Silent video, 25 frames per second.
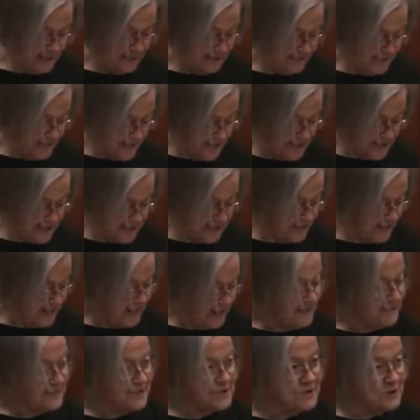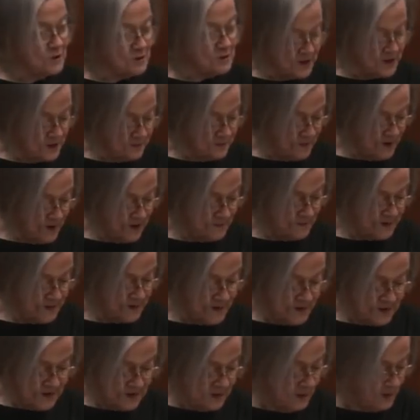First, the Scottish Parliament
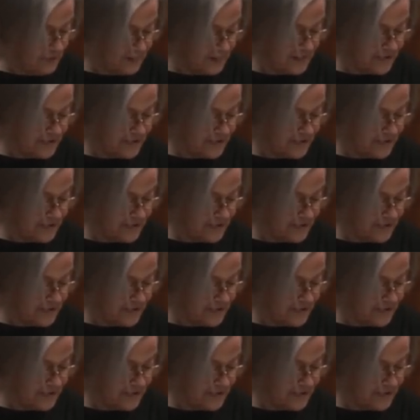is not